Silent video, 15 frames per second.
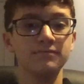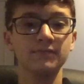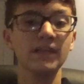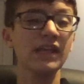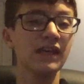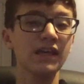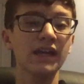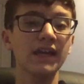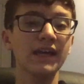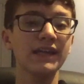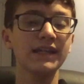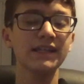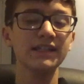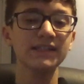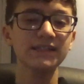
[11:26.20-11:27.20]

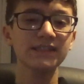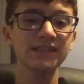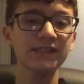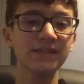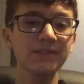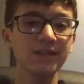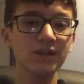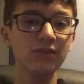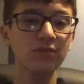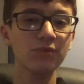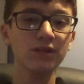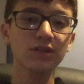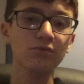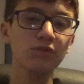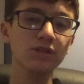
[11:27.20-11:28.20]
He doesn't even know
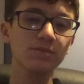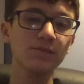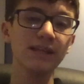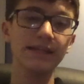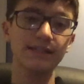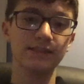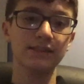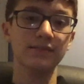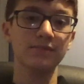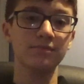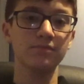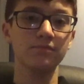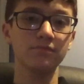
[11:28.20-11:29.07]
what the word means.